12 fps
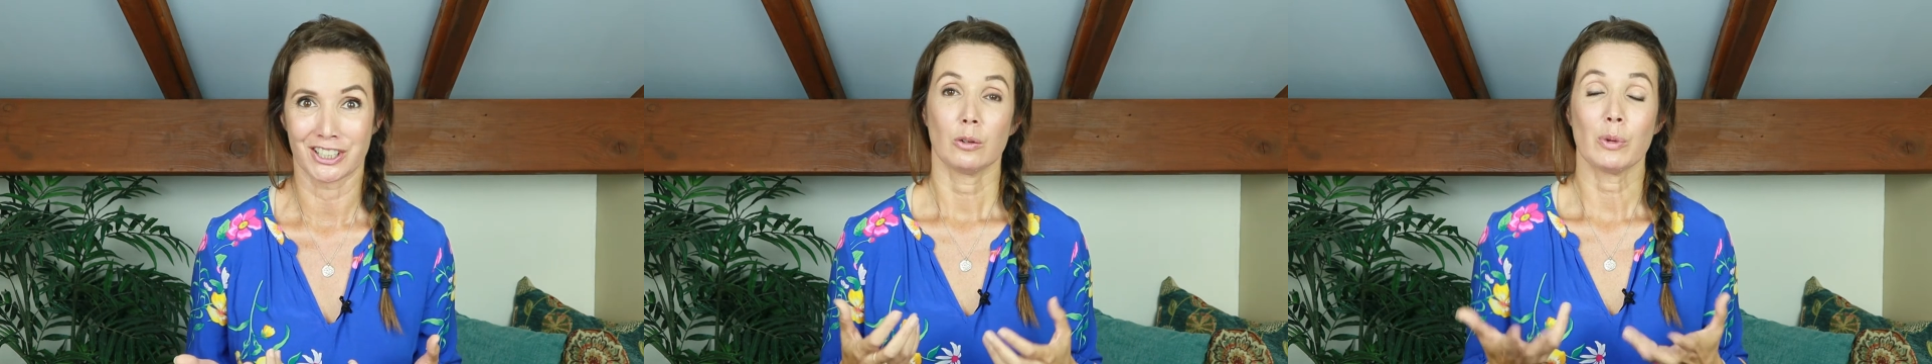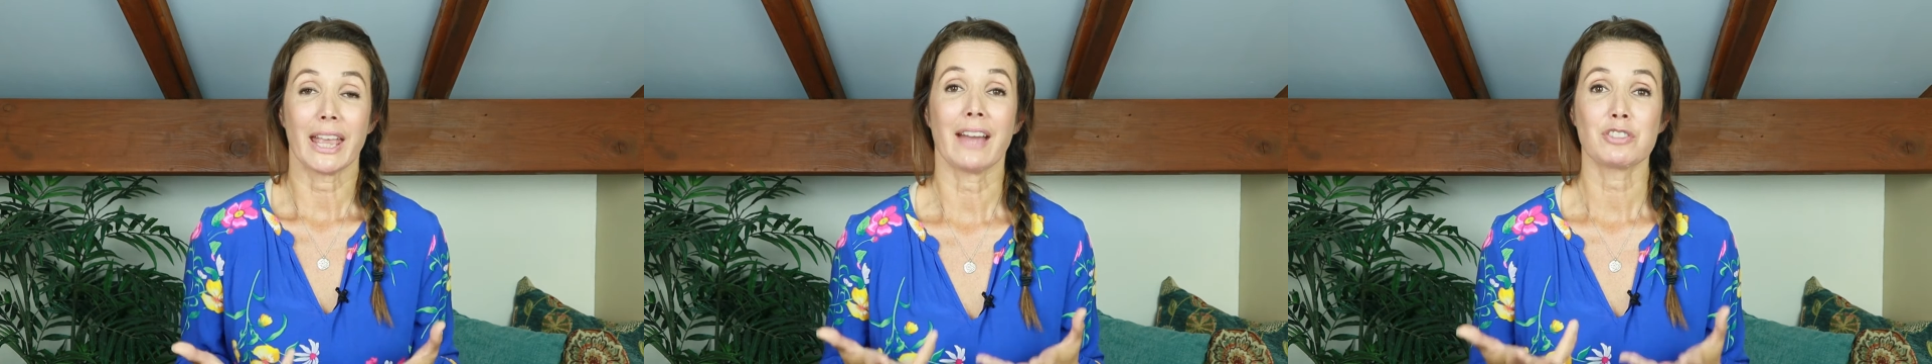
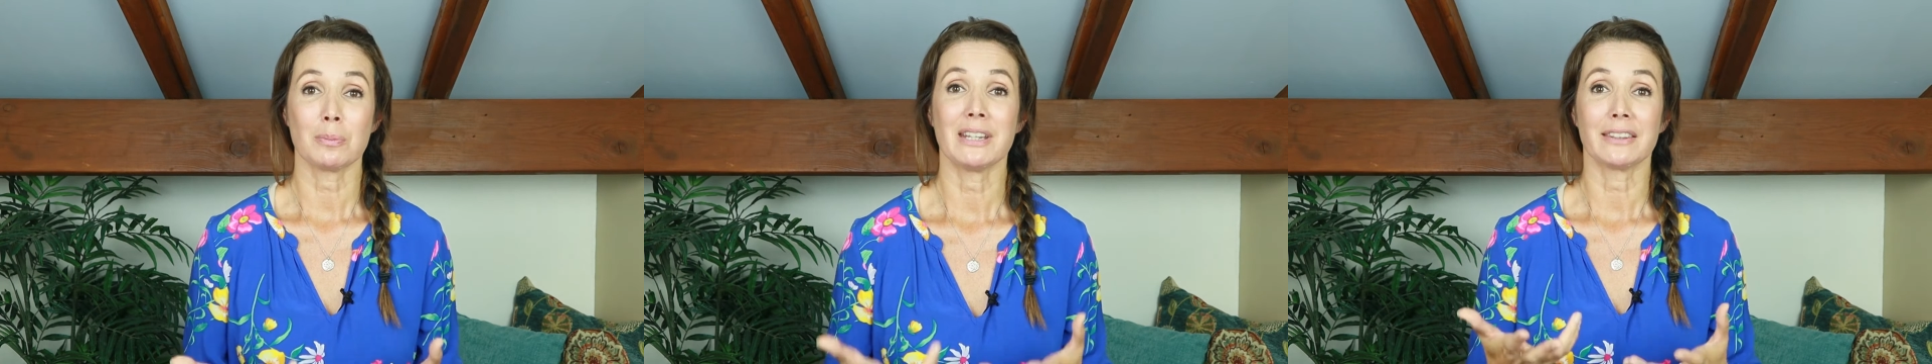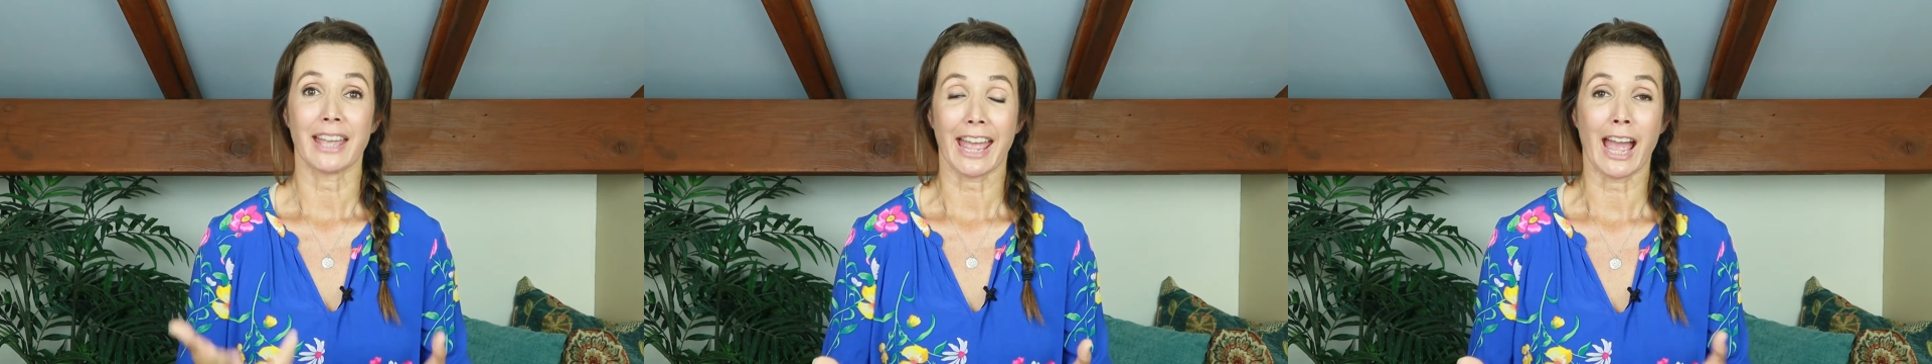We have to be in
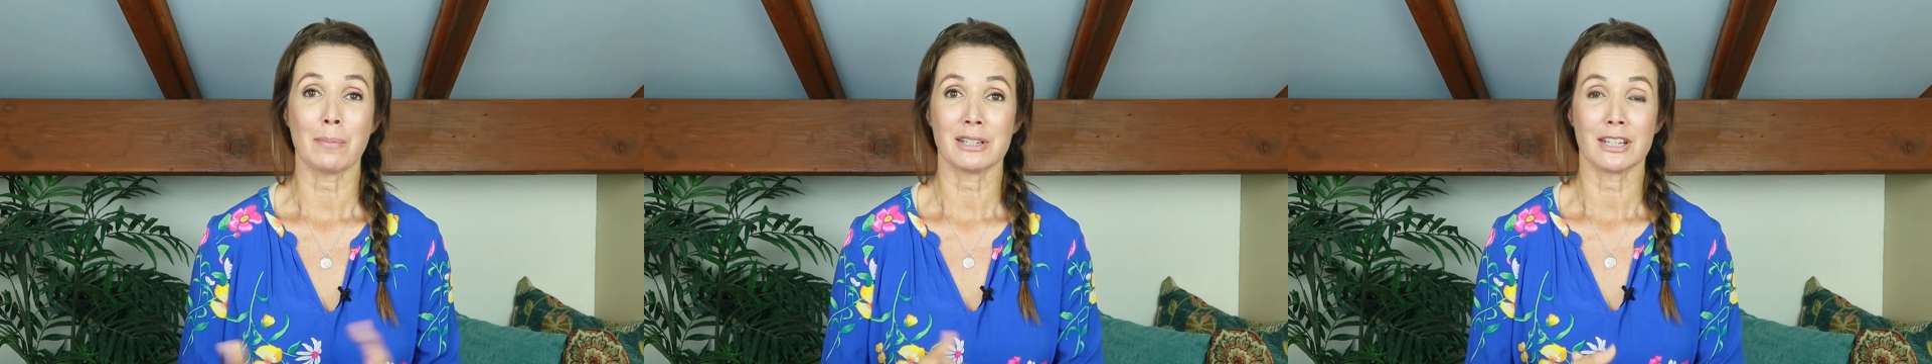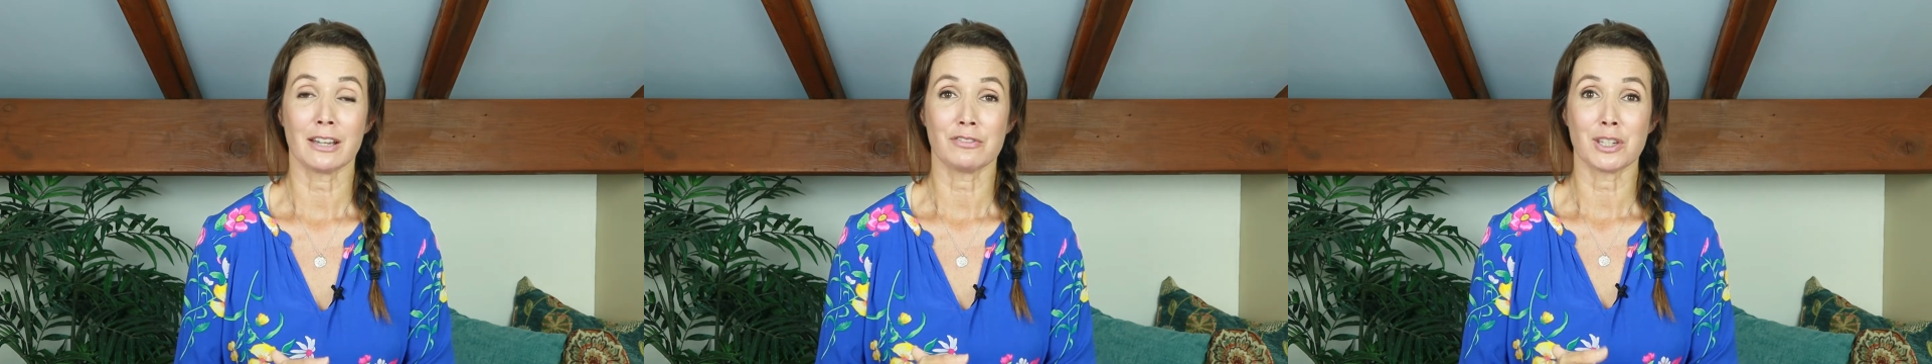the habit
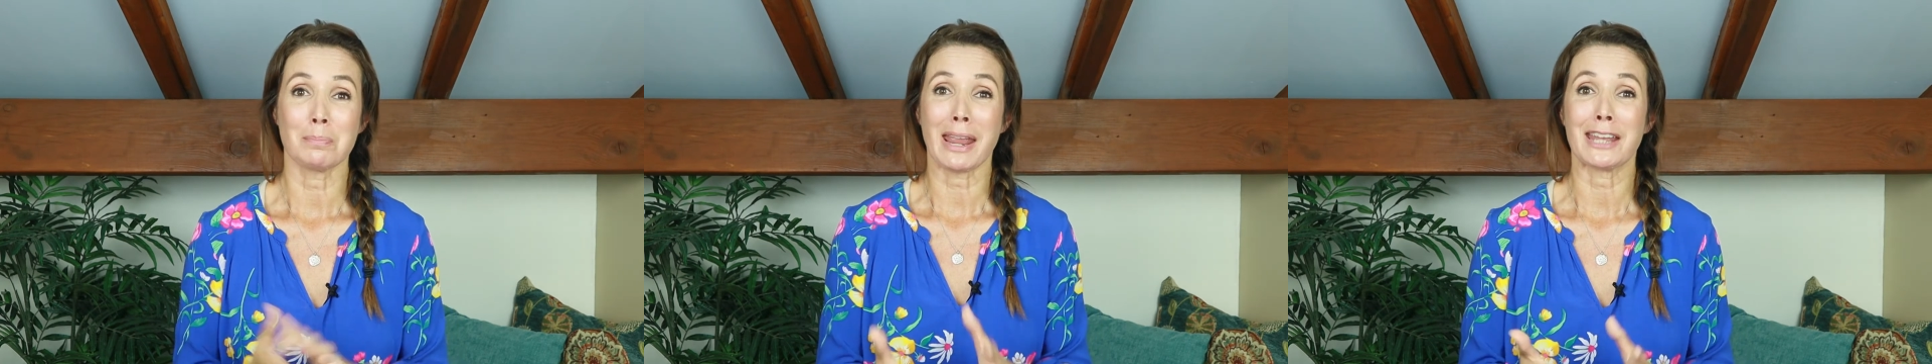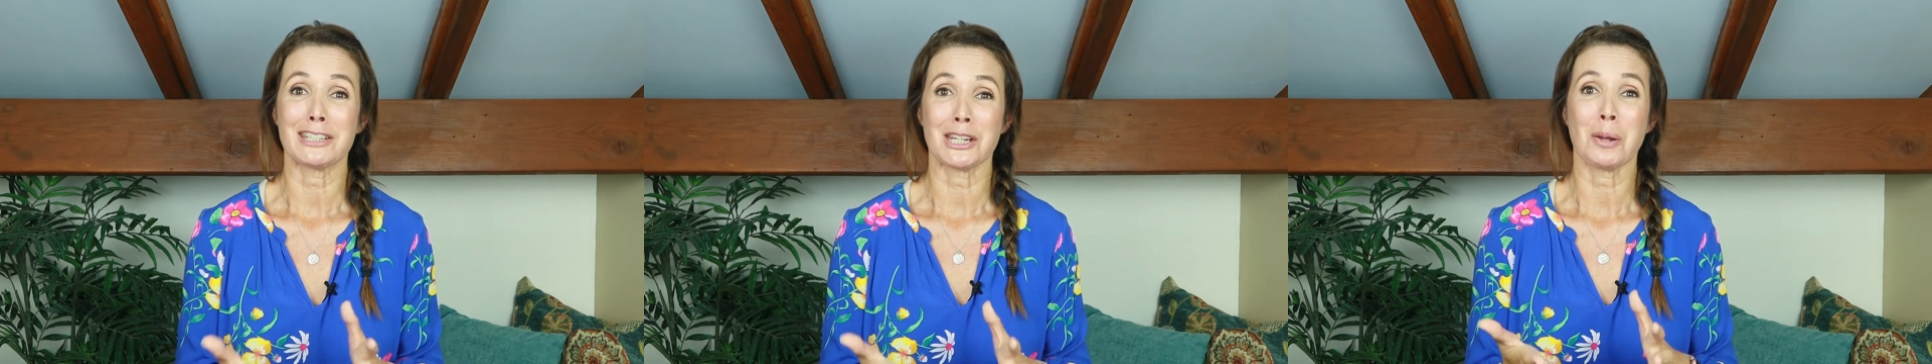of
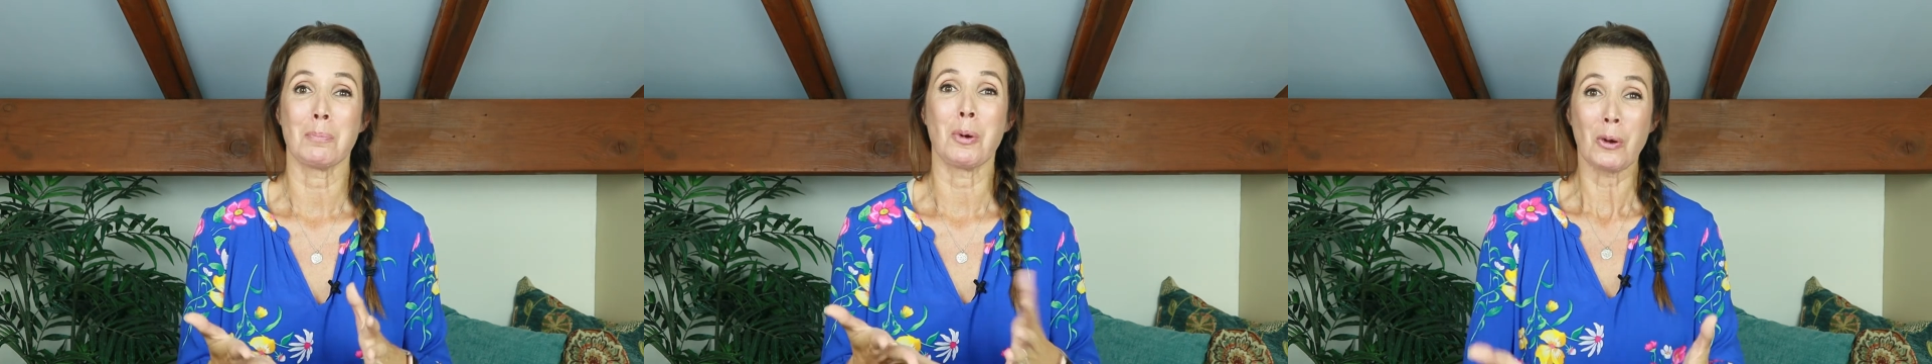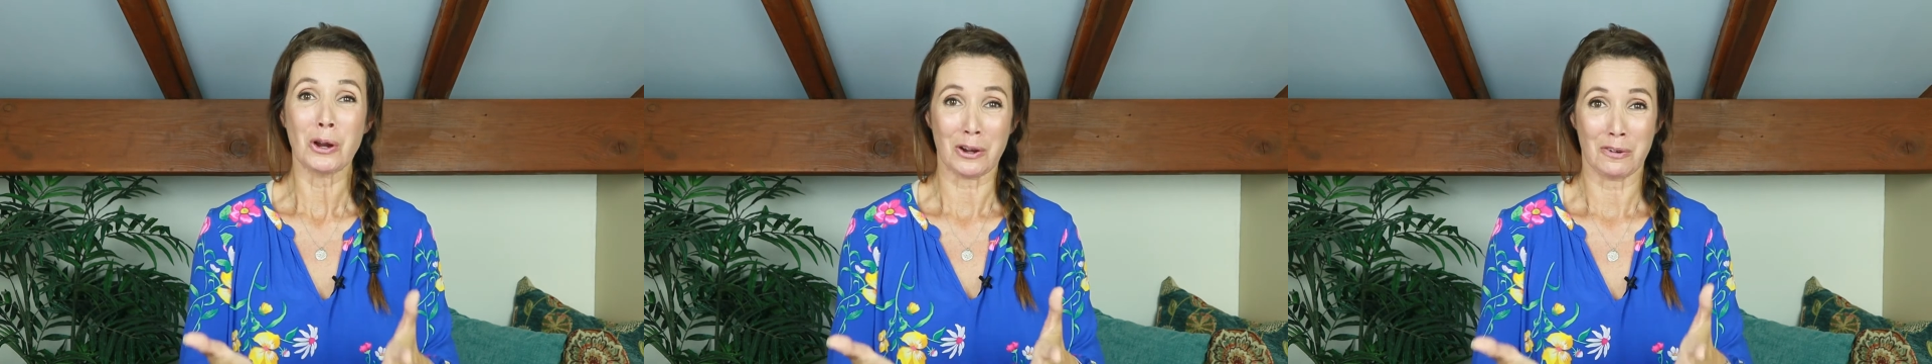demanding
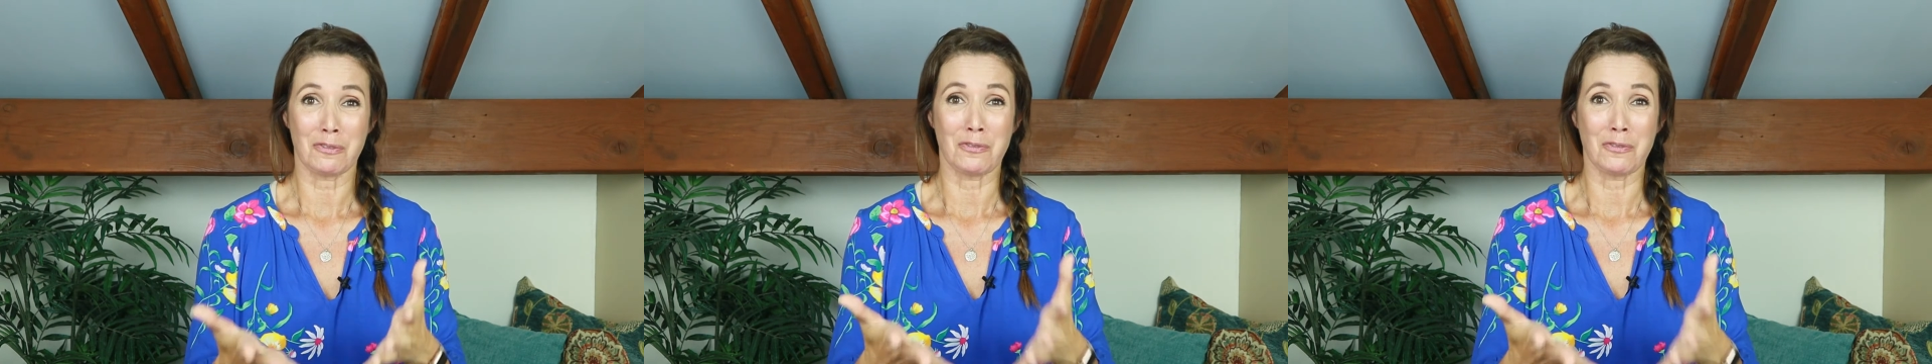more